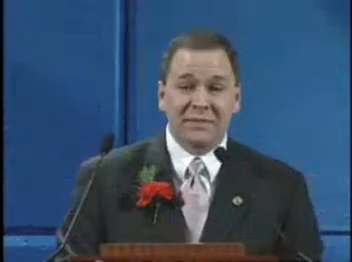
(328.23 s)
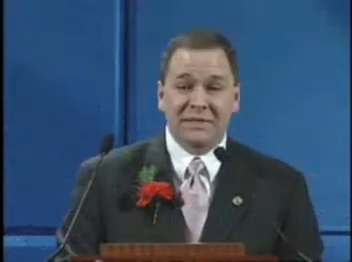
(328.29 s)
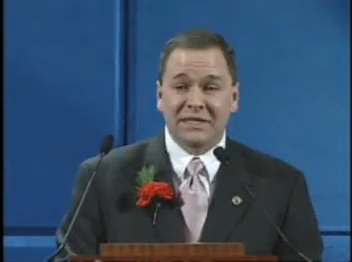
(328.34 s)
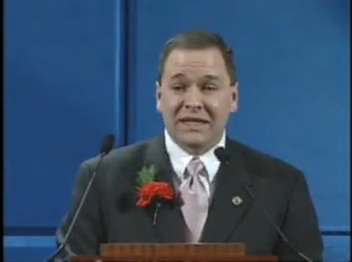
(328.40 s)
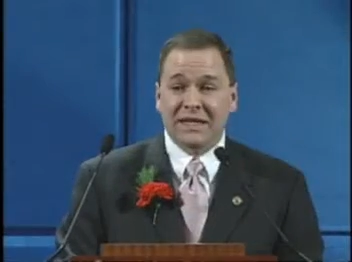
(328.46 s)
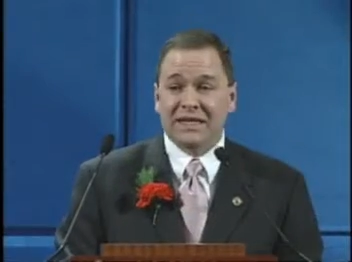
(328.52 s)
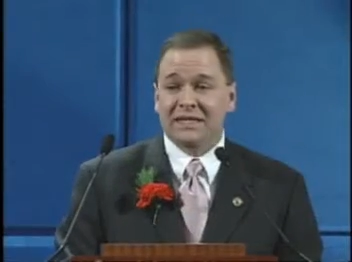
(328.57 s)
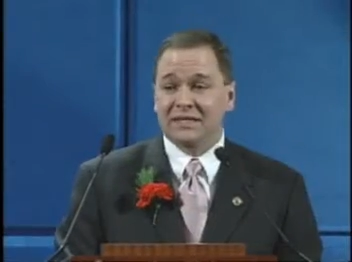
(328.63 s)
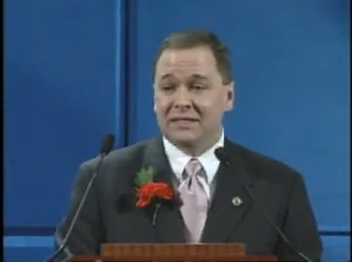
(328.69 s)

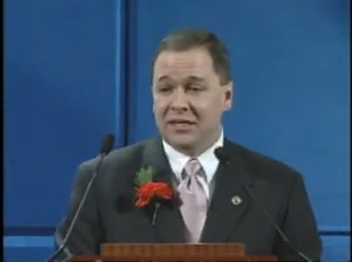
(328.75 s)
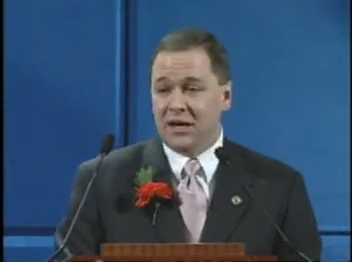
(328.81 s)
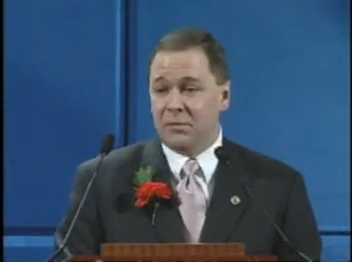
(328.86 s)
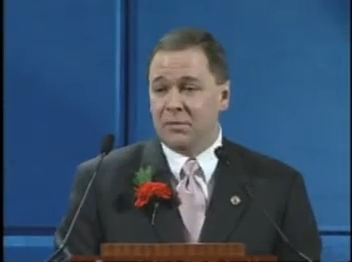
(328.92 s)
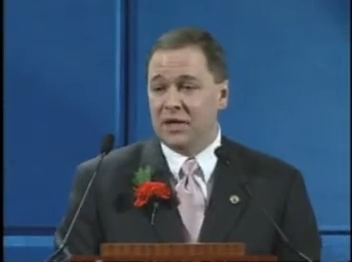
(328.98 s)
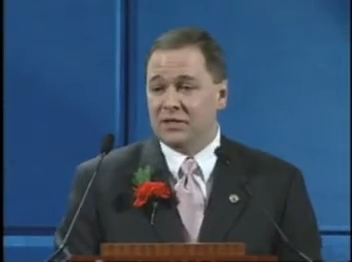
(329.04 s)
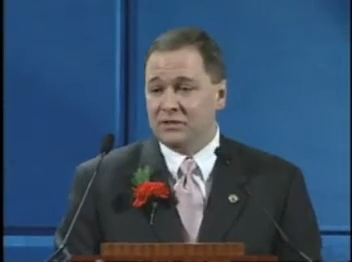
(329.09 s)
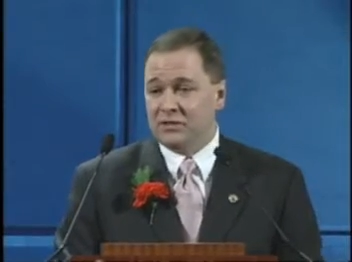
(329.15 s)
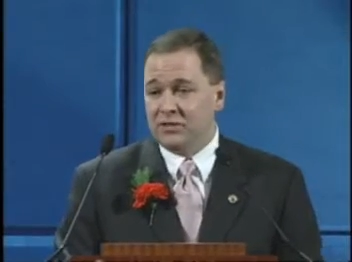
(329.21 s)
today to tell
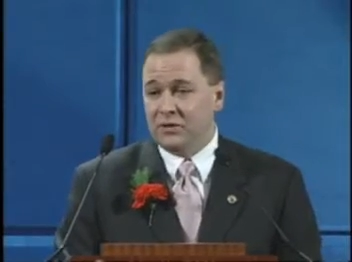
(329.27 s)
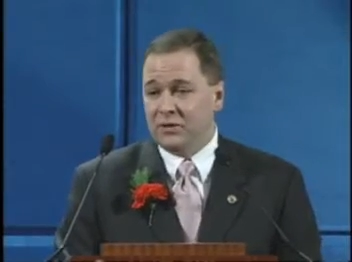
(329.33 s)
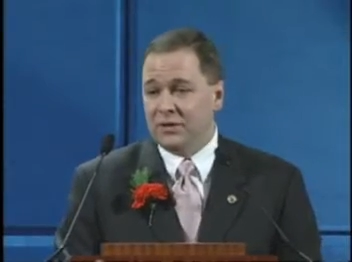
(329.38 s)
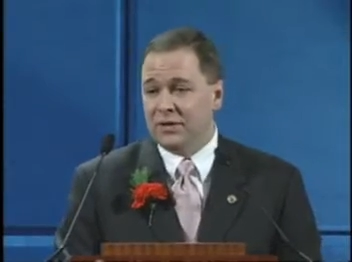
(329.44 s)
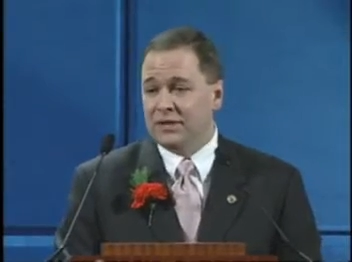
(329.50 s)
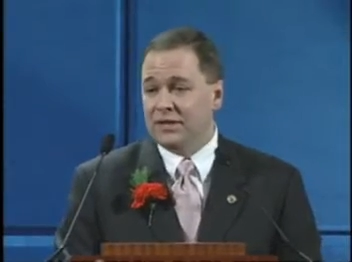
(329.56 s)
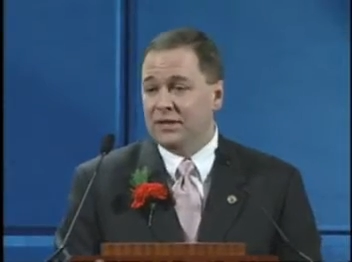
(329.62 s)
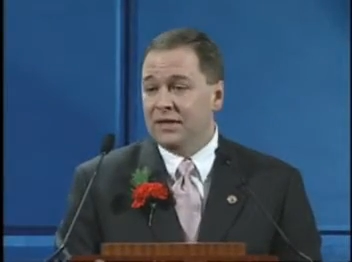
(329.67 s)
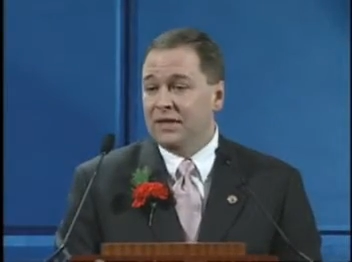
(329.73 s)
my
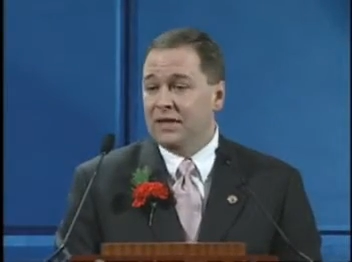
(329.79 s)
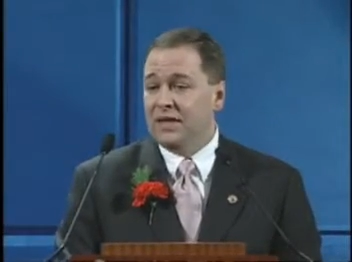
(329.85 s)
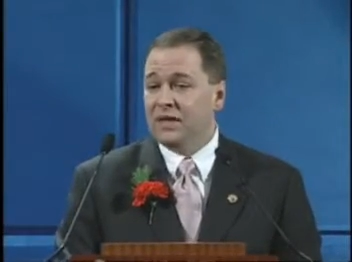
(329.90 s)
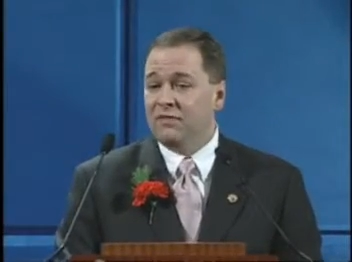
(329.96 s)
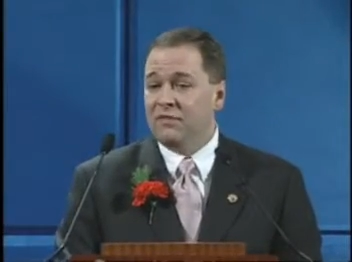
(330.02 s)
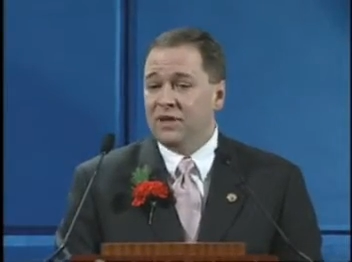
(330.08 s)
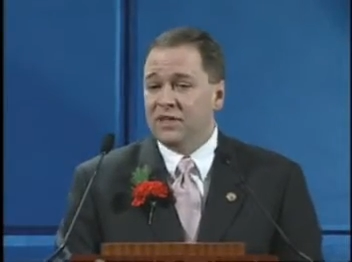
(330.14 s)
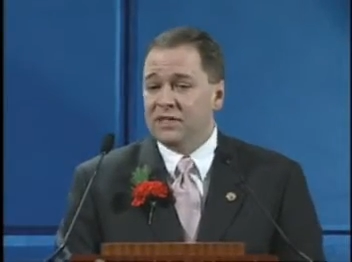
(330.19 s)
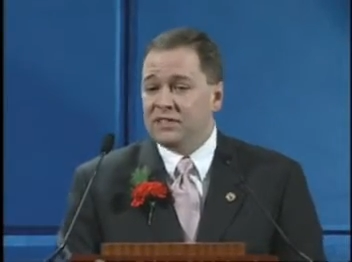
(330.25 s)
story. And a
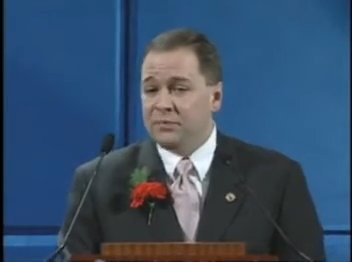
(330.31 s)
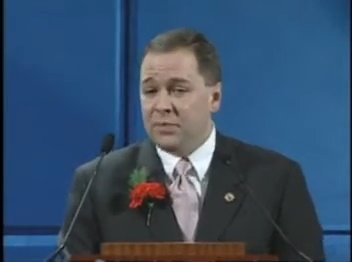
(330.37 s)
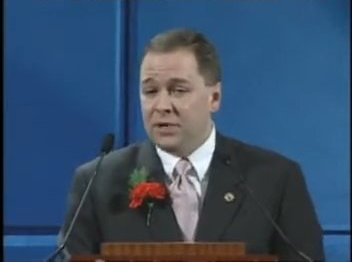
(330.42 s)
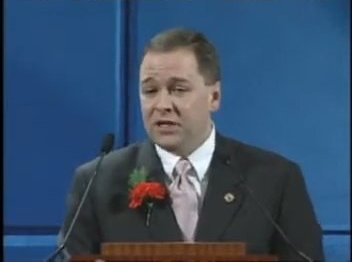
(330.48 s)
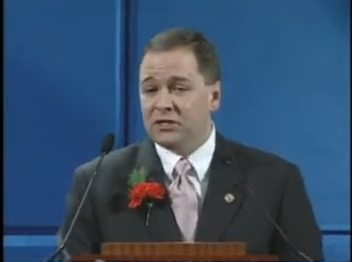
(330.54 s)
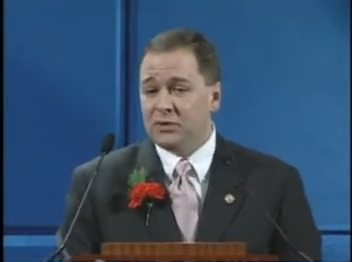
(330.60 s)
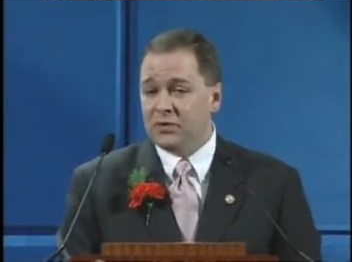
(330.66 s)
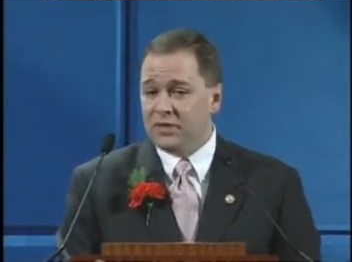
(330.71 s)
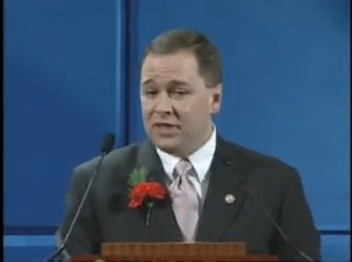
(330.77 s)
very
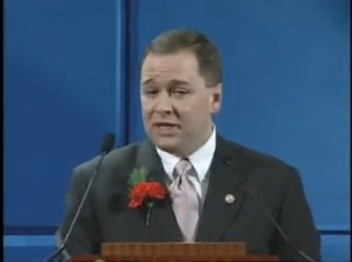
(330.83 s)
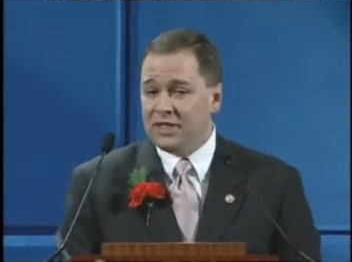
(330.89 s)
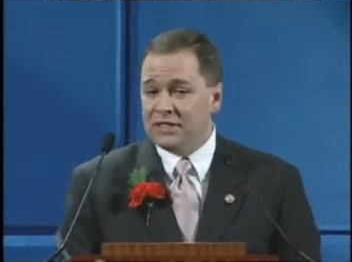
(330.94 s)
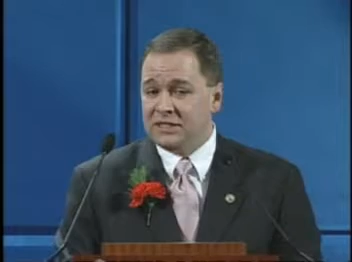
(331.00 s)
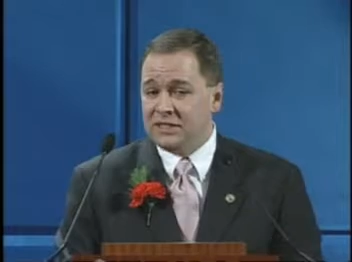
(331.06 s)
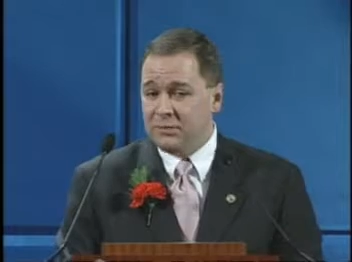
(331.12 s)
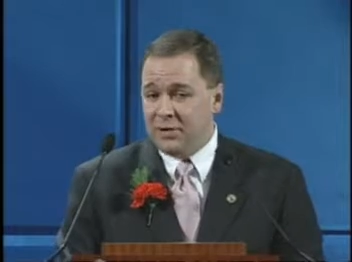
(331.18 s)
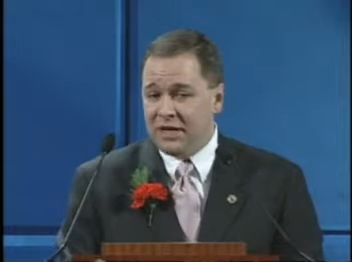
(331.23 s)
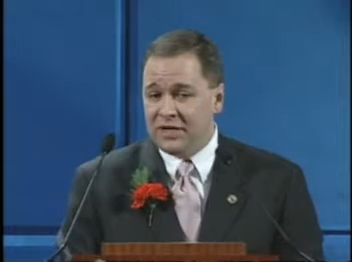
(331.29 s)
special thanks
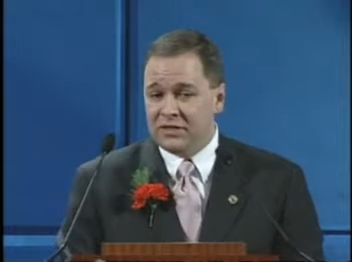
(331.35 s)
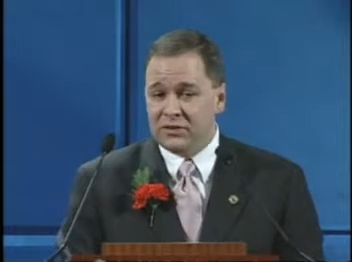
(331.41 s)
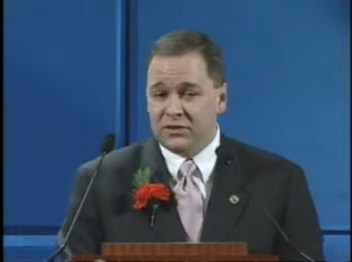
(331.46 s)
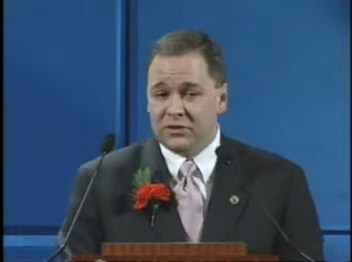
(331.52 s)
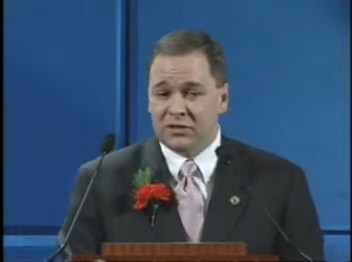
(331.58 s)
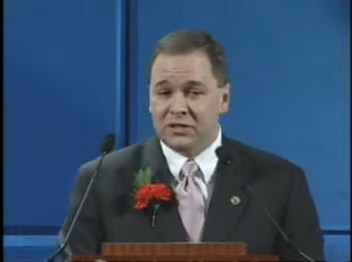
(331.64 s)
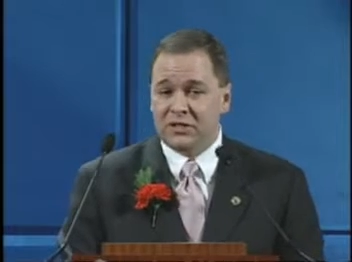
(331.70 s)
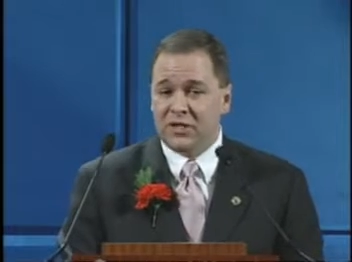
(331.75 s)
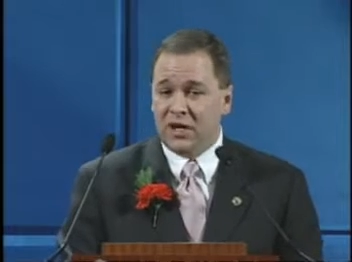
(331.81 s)
to my
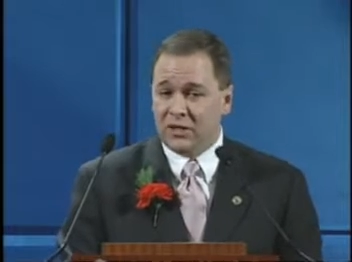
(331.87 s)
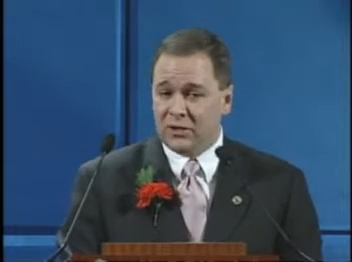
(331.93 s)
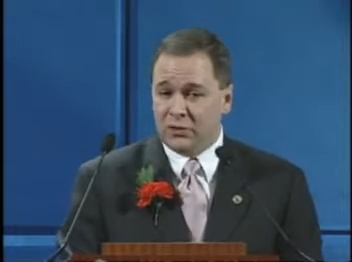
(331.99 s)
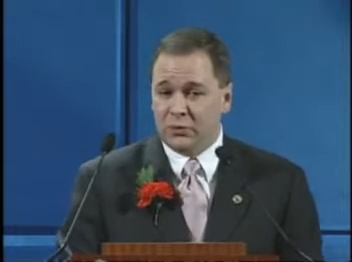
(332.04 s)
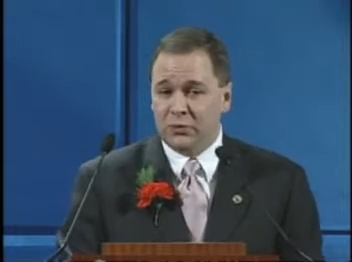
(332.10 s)
surgeon, Dr.